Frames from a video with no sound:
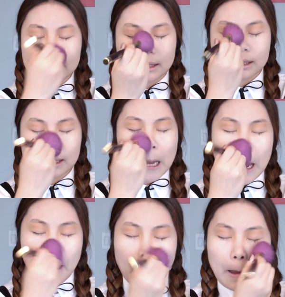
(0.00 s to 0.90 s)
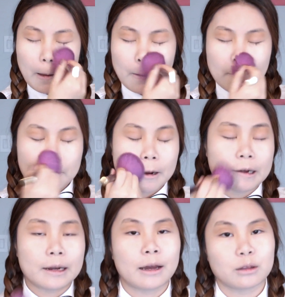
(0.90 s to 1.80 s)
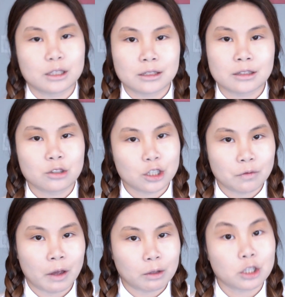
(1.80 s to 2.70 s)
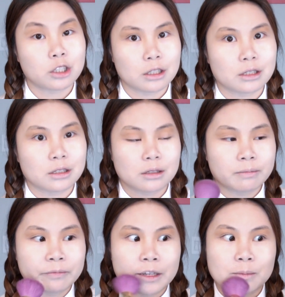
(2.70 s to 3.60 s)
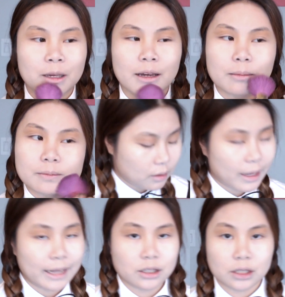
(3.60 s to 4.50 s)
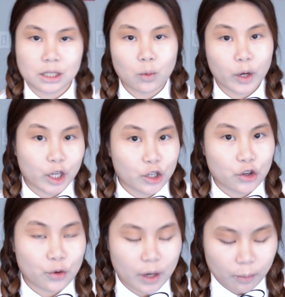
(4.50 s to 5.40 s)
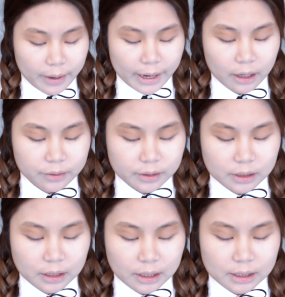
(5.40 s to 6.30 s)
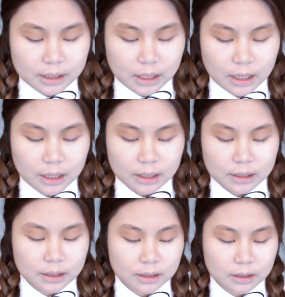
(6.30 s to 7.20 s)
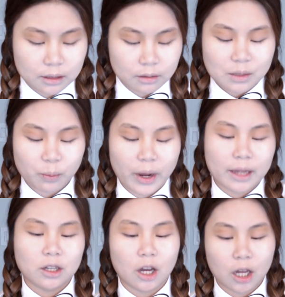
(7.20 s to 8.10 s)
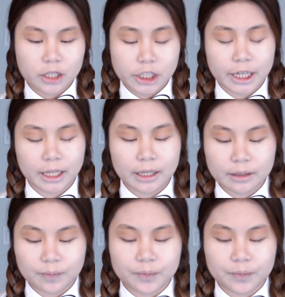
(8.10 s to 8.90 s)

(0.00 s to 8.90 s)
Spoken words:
since right now this isn't just foundation, this is face makeup. Next, we're gonna do our brows. This is a brand called Cella,